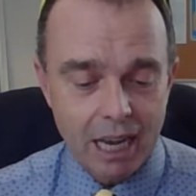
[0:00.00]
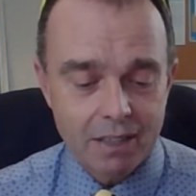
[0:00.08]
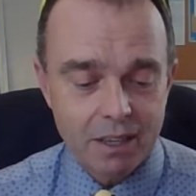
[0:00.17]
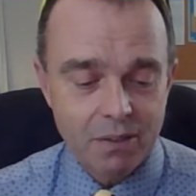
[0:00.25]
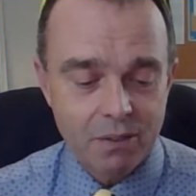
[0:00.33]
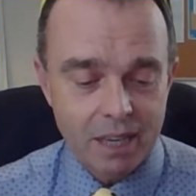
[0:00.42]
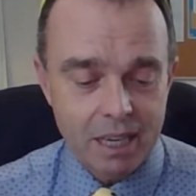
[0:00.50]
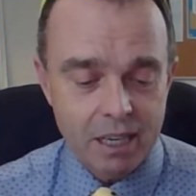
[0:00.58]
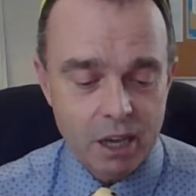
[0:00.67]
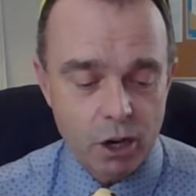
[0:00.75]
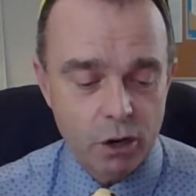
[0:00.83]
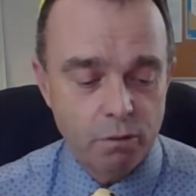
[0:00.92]
and
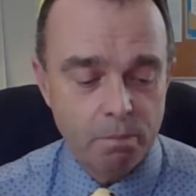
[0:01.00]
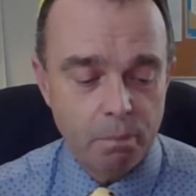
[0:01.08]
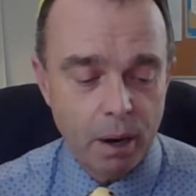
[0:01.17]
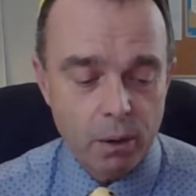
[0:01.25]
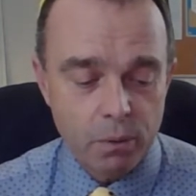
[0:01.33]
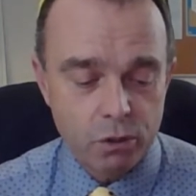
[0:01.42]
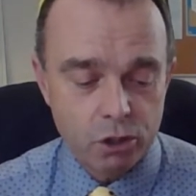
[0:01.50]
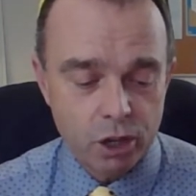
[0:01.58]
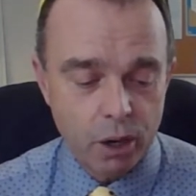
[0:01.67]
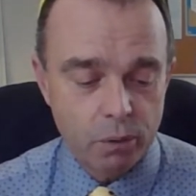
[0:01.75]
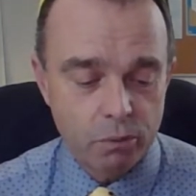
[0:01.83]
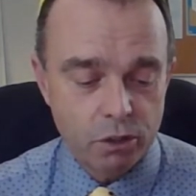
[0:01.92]
Athena, who've both
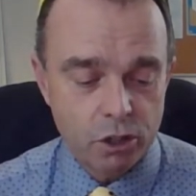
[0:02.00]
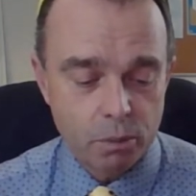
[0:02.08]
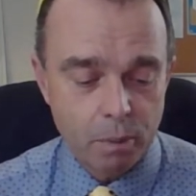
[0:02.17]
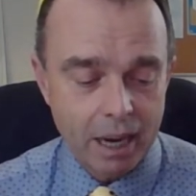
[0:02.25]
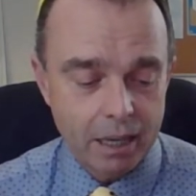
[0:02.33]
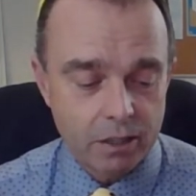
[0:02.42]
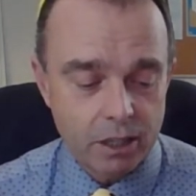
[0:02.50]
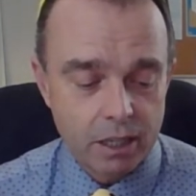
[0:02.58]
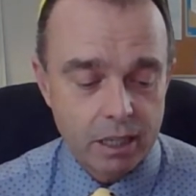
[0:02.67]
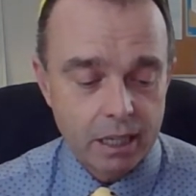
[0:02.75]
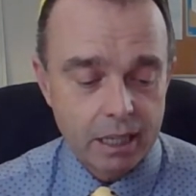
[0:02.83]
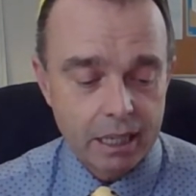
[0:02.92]
shown respect
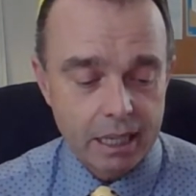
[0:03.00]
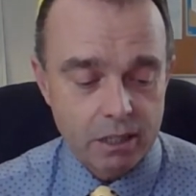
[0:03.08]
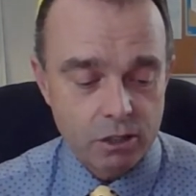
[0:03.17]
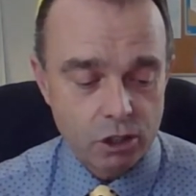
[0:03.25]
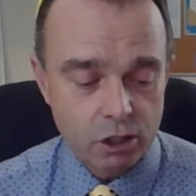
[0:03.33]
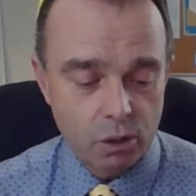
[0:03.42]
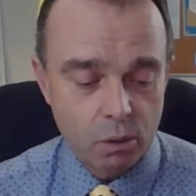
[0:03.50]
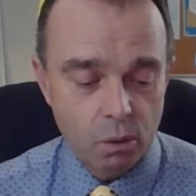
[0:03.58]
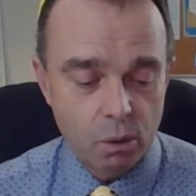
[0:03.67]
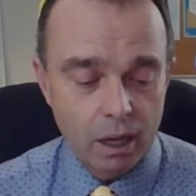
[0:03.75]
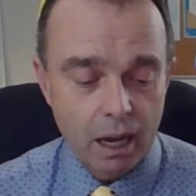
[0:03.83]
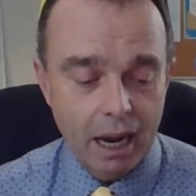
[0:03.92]
in
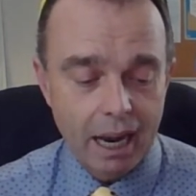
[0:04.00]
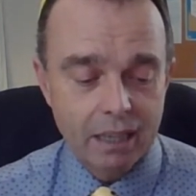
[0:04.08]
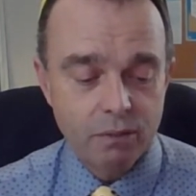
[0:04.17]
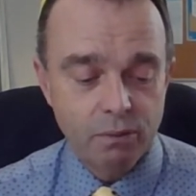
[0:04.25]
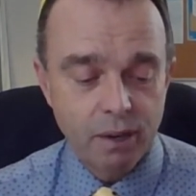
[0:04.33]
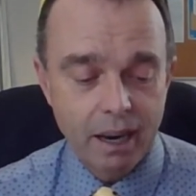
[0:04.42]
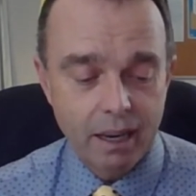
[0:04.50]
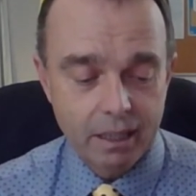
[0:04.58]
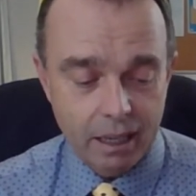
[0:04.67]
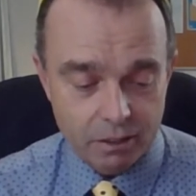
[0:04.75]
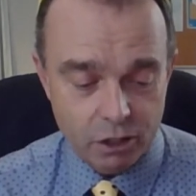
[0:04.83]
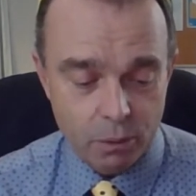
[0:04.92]
school
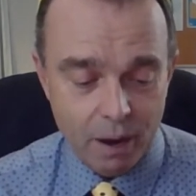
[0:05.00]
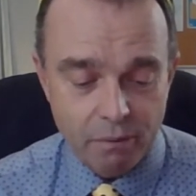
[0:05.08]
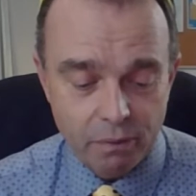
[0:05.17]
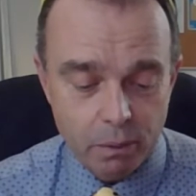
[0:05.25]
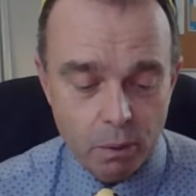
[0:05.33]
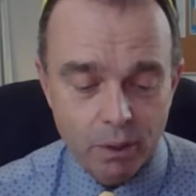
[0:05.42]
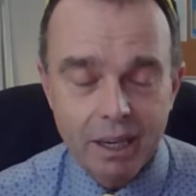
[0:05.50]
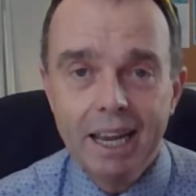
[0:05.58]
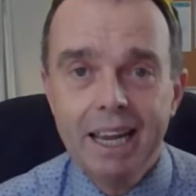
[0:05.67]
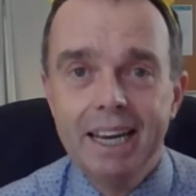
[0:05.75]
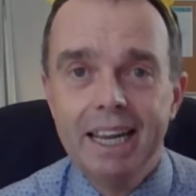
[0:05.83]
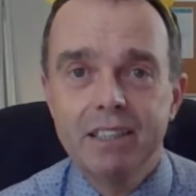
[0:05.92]
and to everyone
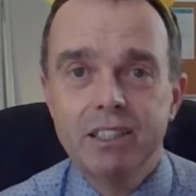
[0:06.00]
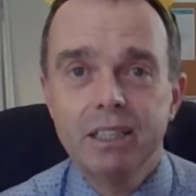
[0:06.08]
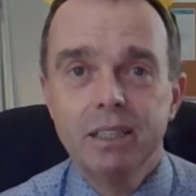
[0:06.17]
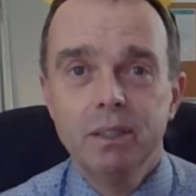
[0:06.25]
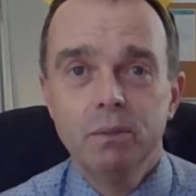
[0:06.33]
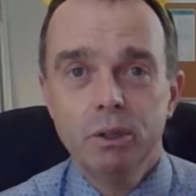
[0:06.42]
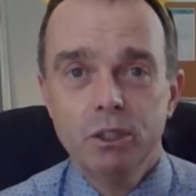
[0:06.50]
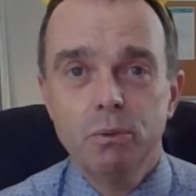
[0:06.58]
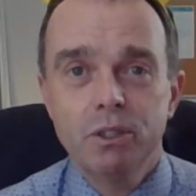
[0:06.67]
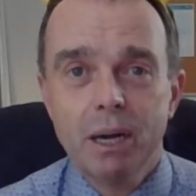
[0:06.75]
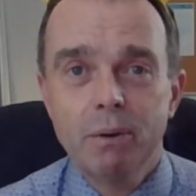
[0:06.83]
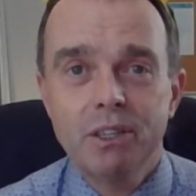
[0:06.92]
in it, which
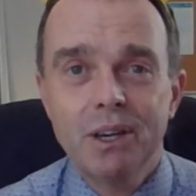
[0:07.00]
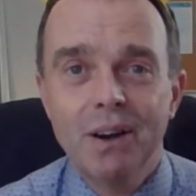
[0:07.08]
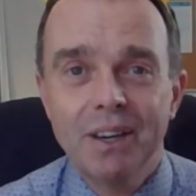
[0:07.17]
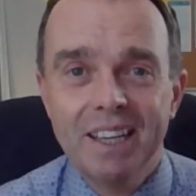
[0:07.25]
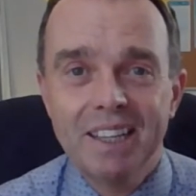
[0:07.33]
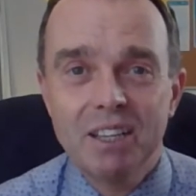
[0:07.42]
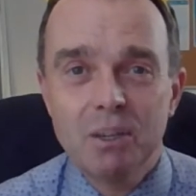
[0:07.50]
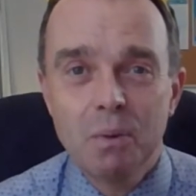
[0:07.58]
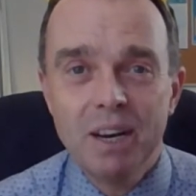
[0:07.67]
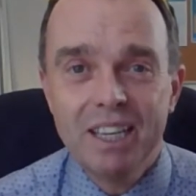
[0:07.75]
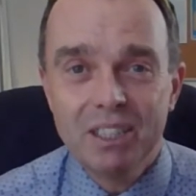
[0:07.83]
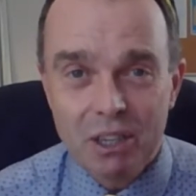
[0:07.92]
was our target this
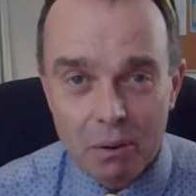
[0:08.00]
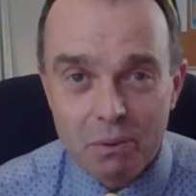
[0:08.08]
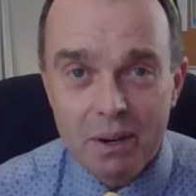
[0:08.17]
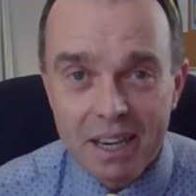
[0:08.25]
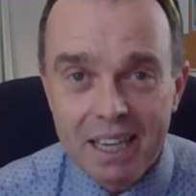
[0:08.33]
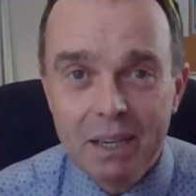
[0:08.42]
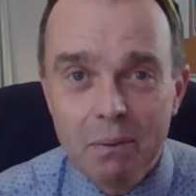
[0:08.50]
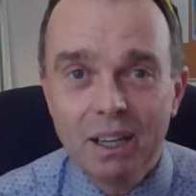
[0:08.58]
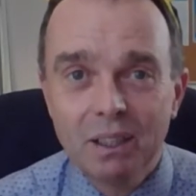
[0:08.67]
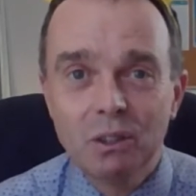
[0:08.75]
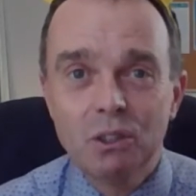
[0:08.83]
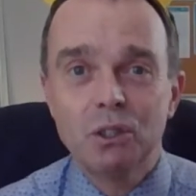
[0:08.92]
week. So really
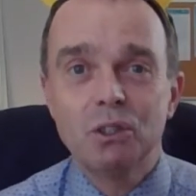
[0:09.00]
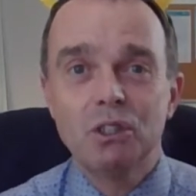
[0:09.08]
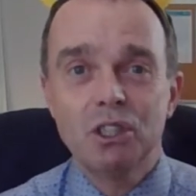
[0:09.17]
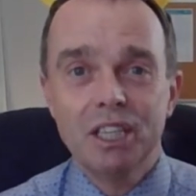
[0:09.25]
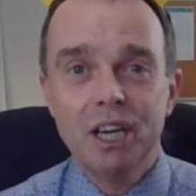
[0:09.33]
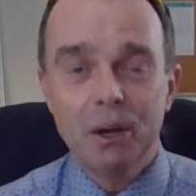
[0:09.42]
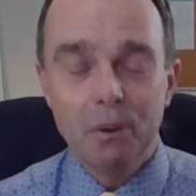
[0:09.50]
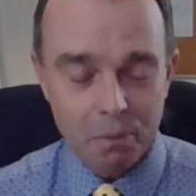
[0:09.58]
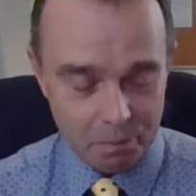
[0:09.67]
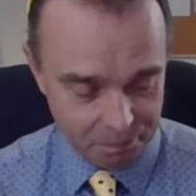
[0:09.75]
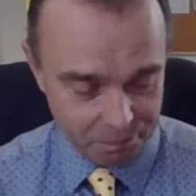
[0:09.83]
well done to you.